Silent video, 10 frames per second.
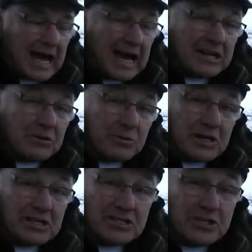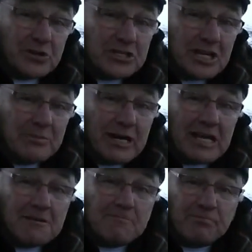I don't want to discourage
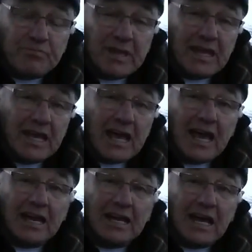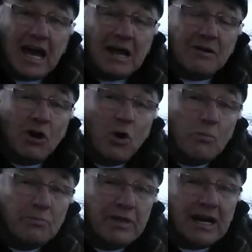anybody, and I
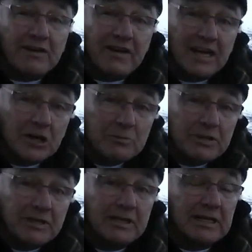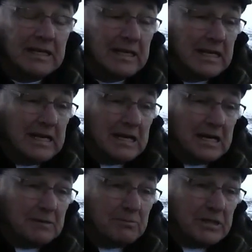hope that I've helped.
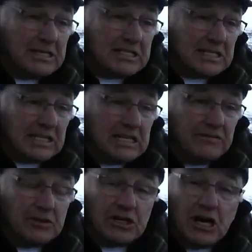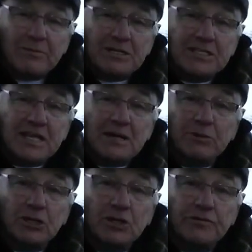Please leave your comments down
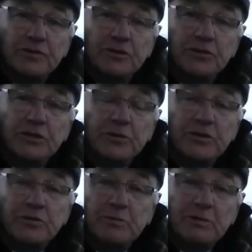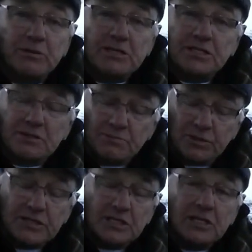below. If you don't agree with me, please
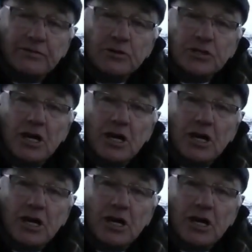leave those